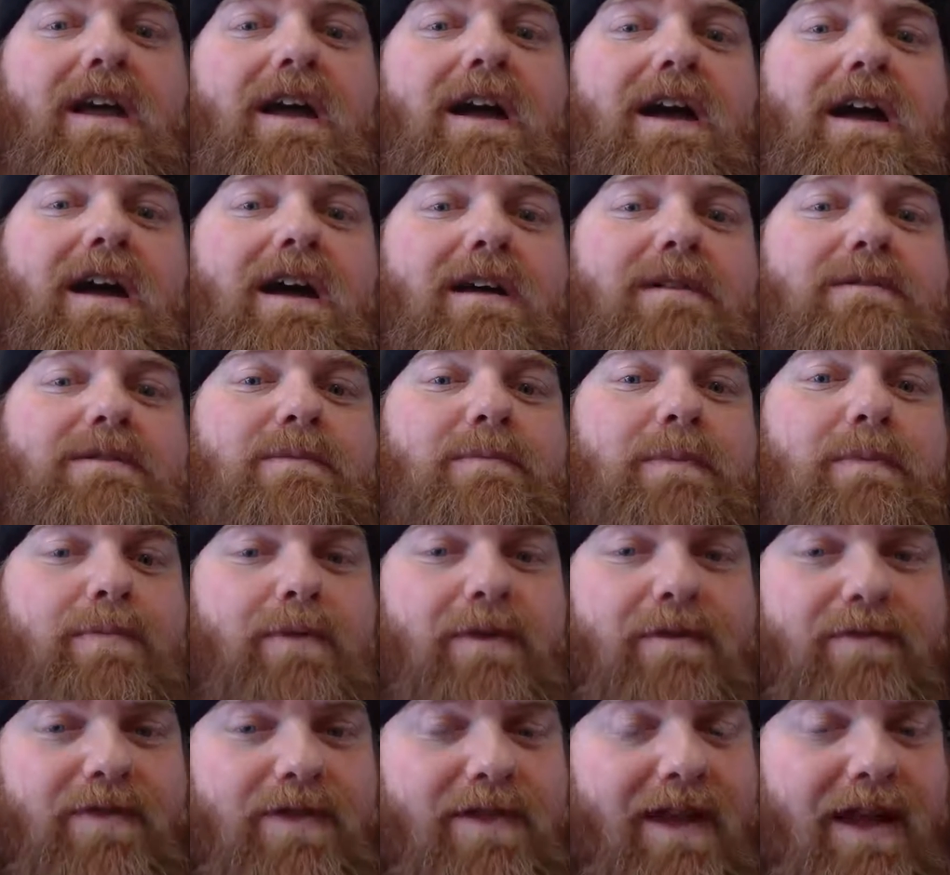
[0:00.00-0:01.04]
To be
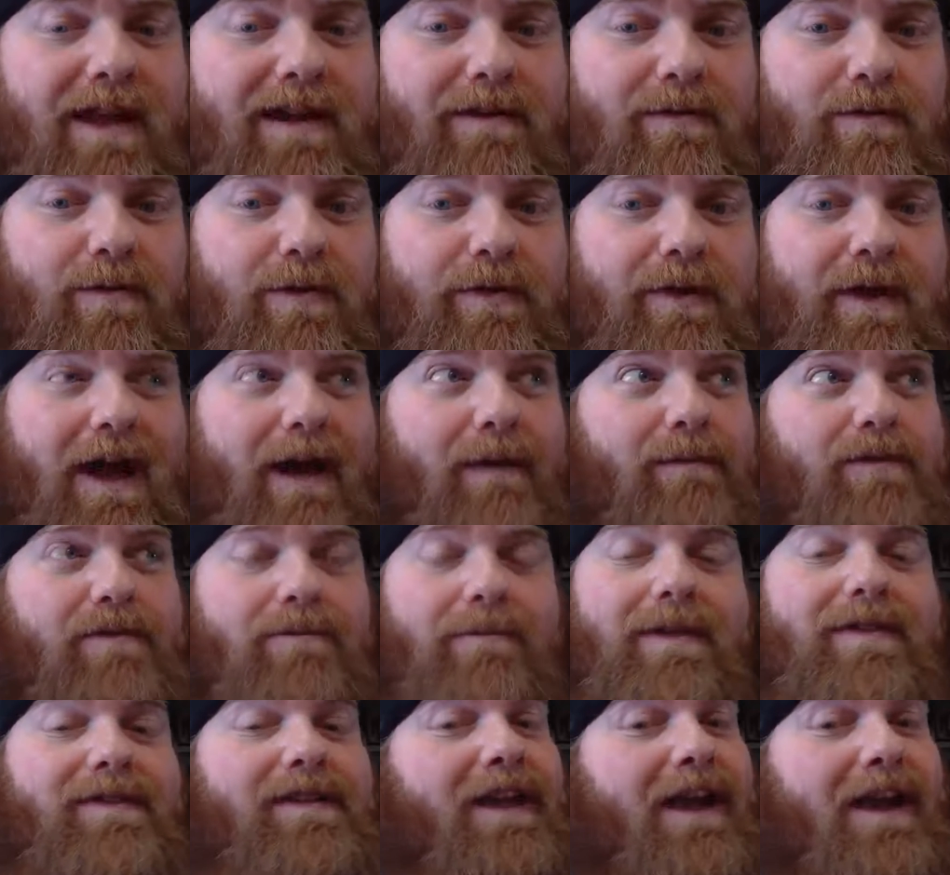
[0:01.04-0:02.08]
perfectly honest with you, I was
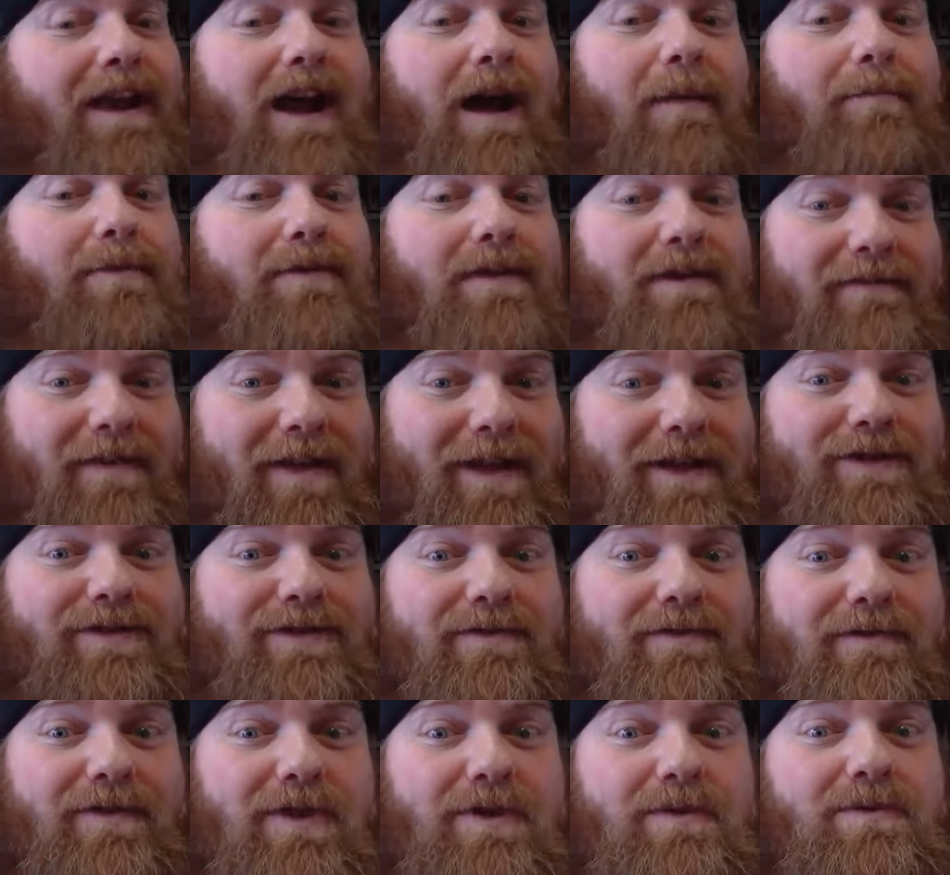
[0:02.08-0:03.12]
missing a couple of
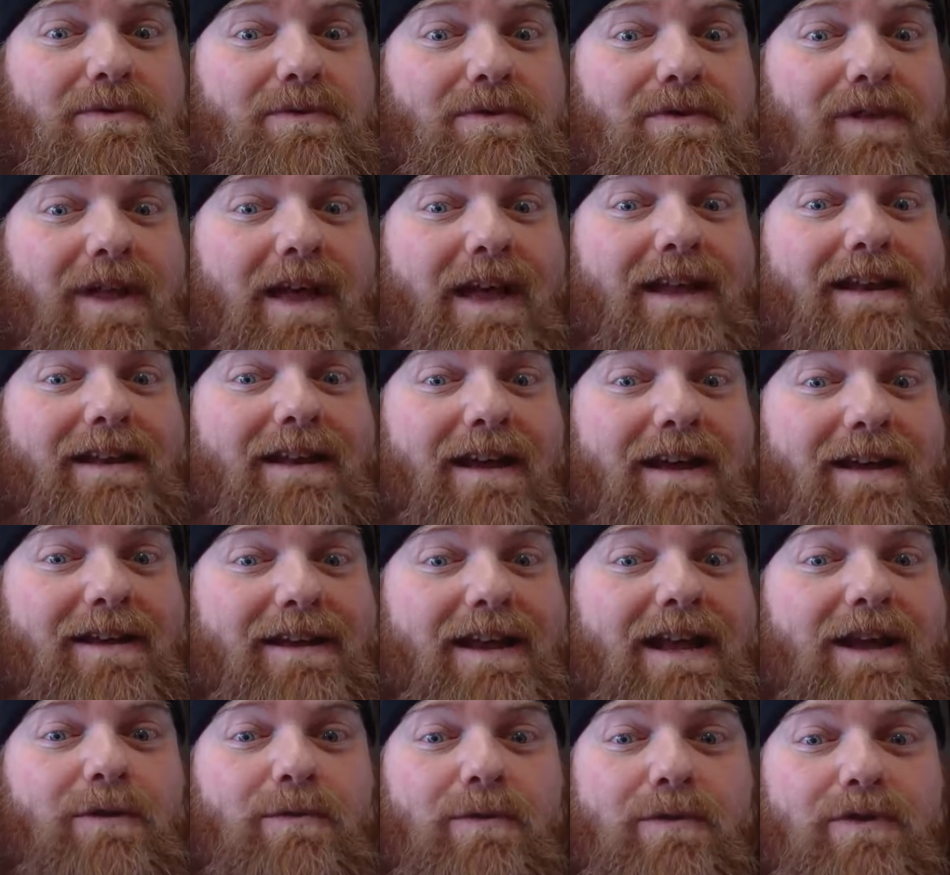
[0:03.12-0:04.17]
interviews that
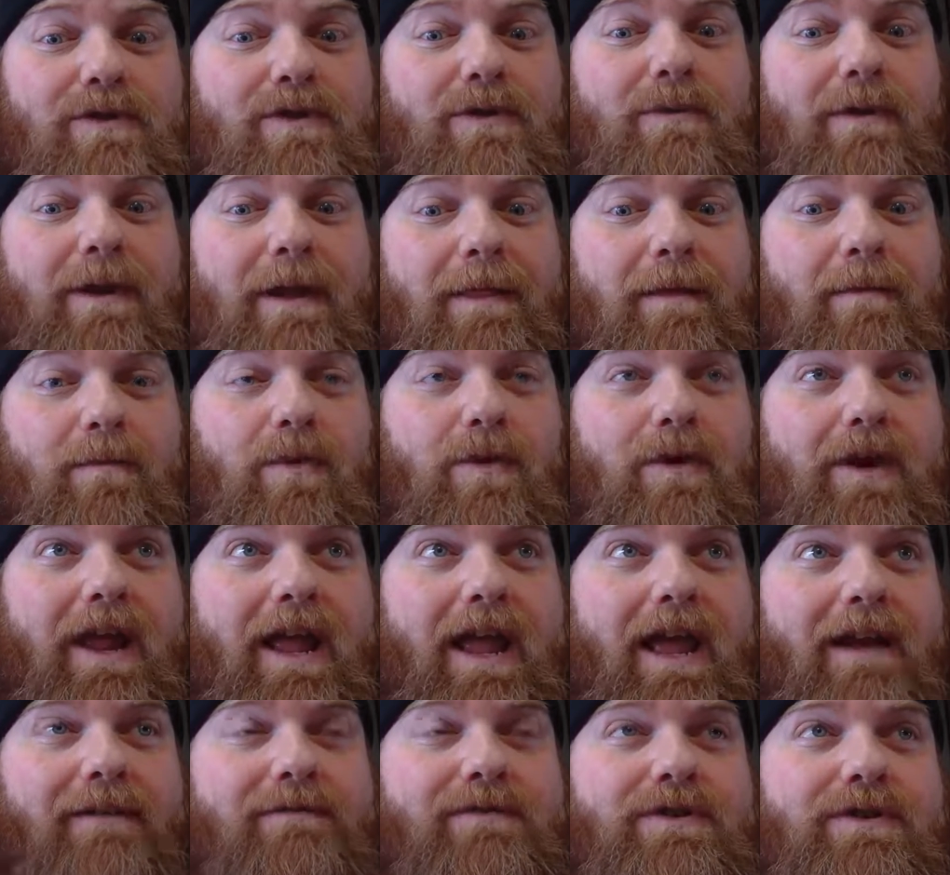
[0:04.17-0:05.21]
Nick was doing on the
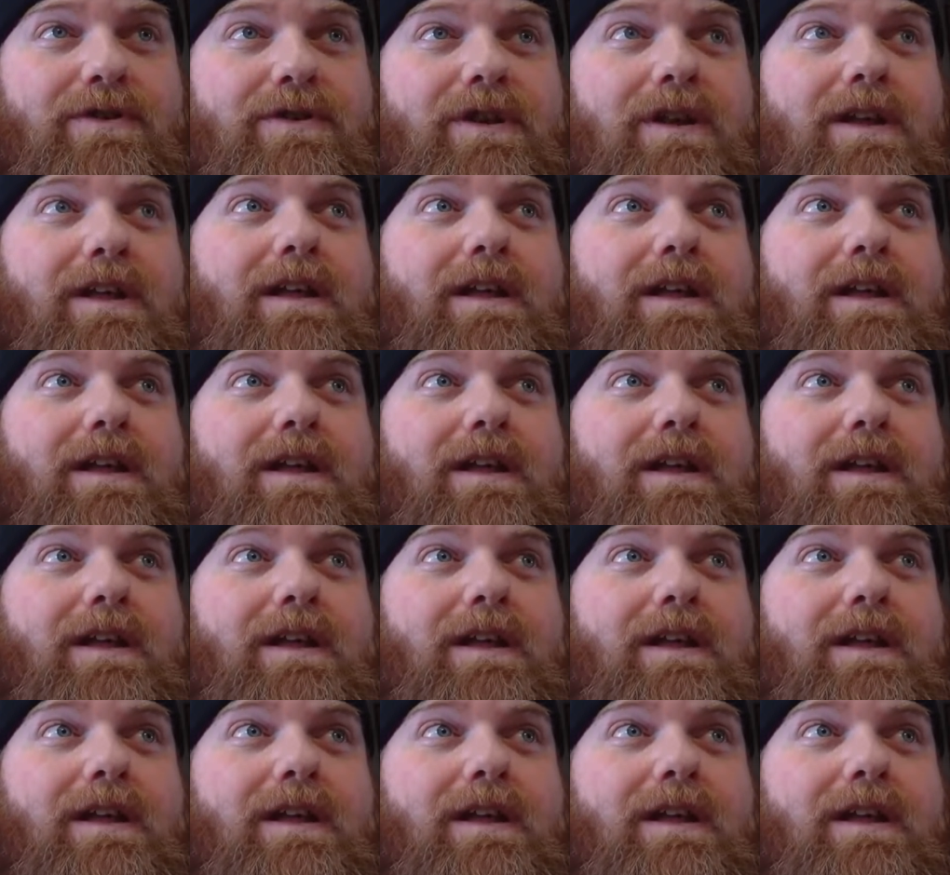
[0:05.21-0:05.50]
morning after.